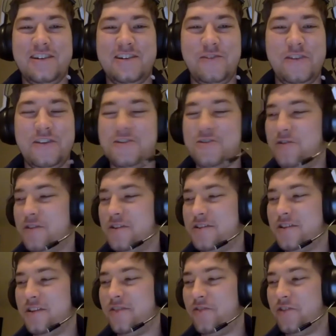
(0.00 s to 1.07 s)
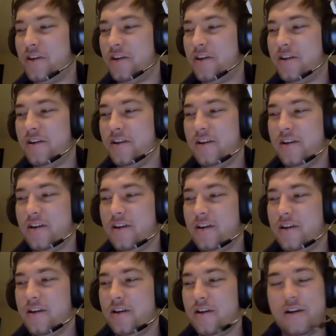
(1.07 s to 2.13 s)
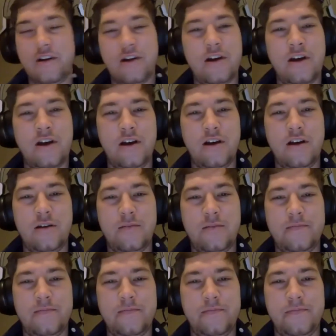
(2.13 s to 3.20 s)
Really shooting us in the foot here. Um.